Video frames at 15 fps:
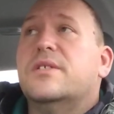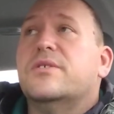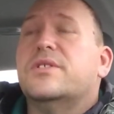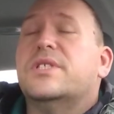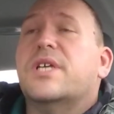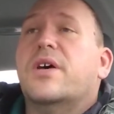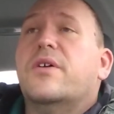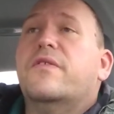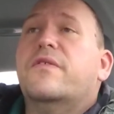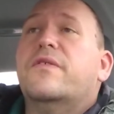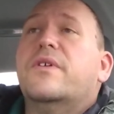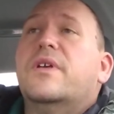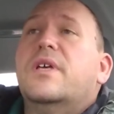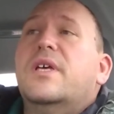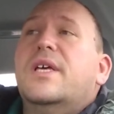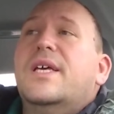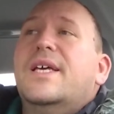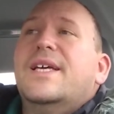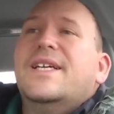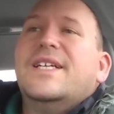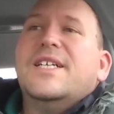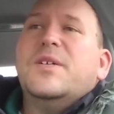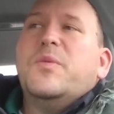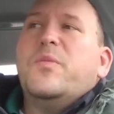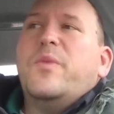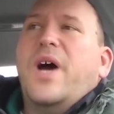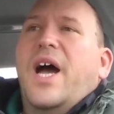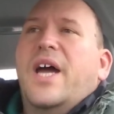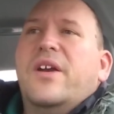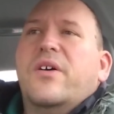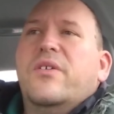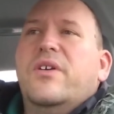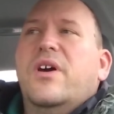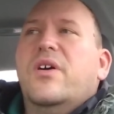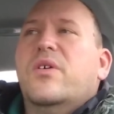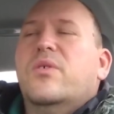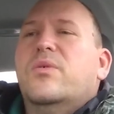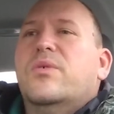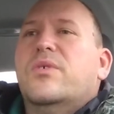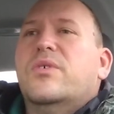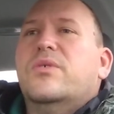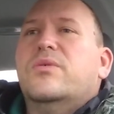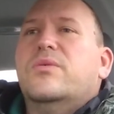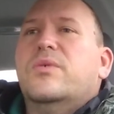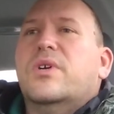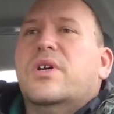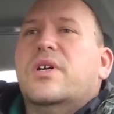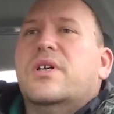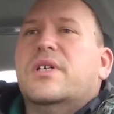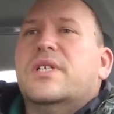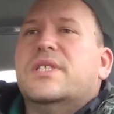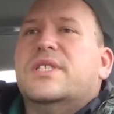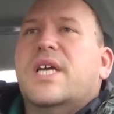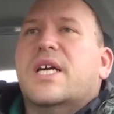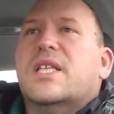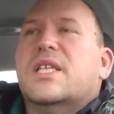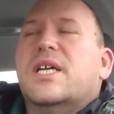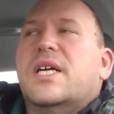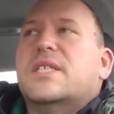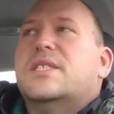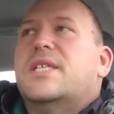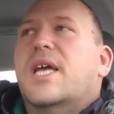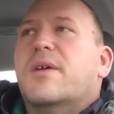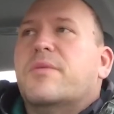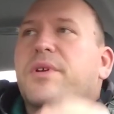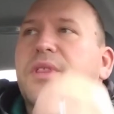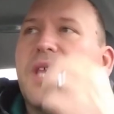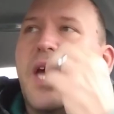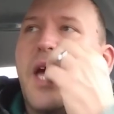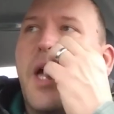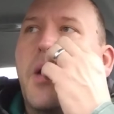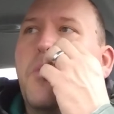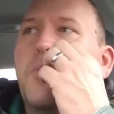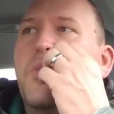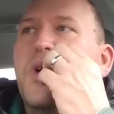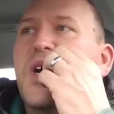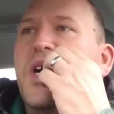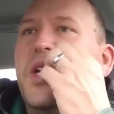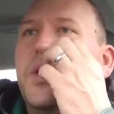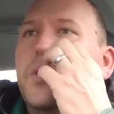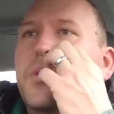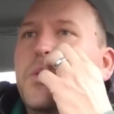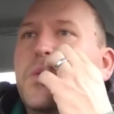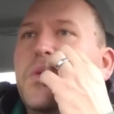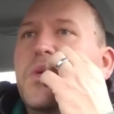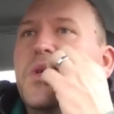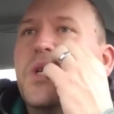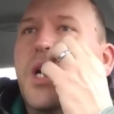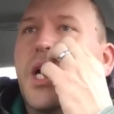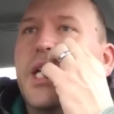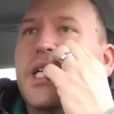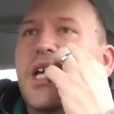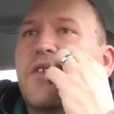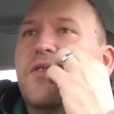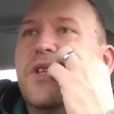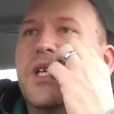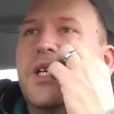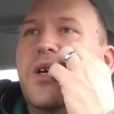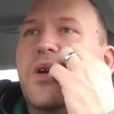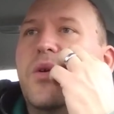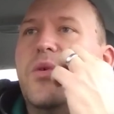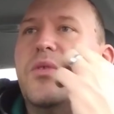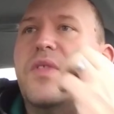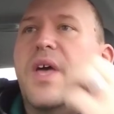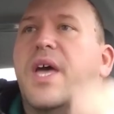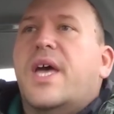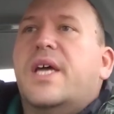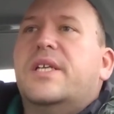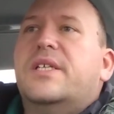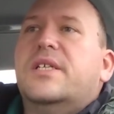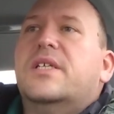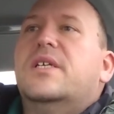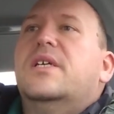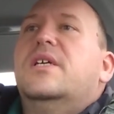to yourself. I don't know where exactly I stand with that, but I definitely know that